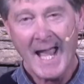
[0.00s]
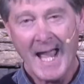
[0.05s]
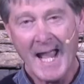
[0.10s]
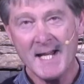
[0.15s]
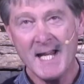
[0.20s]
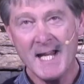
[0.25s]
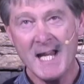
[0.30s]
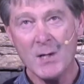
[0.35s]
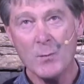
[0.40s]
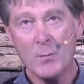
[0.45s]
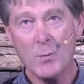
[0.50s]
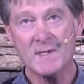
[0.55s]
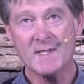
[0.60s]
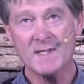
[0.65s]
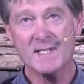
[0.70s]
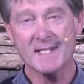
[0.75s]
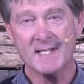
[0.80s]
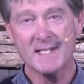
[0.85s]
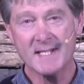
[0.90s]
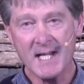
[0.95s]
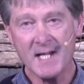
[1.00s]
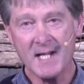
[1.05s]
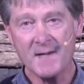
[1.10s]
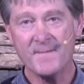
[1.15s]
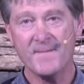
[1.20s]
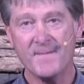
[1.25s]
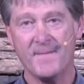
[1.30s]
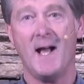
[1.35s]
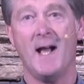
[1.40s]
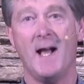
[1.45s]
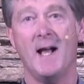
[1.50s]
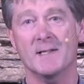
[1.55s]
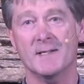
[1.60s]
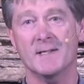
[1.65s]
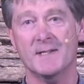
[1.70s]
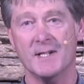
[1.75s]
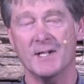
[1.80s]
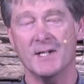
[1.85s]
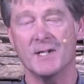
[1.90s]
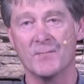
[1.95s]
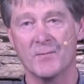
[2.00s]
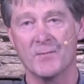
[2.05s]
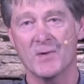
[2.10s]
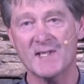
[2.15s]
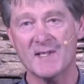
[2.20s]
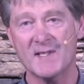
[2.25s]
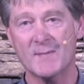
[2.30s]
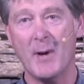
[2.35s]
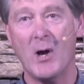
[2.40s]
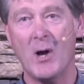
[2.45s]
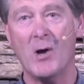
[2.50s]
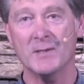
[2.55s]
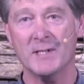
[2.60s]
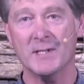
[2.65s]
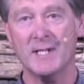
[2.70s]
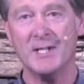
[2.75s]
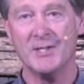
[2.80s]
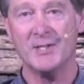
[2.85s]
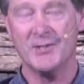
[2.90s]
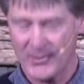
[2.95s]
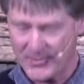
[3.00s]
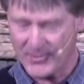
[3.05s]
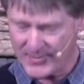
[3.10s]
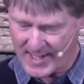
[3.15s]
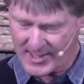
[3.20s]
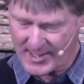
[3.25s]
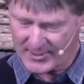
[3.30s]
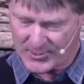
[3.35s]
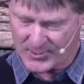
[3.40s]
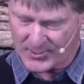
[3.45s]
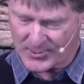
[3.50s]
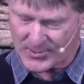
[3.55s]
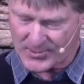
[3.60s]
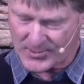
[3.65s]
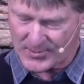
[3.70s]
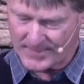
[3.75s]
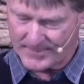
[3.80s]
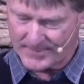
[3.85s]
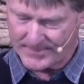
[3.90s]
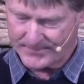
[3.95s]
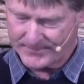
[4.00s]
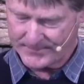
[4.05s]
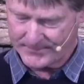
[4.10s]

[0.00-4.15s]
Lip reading: And he was steadfast in responding to that call.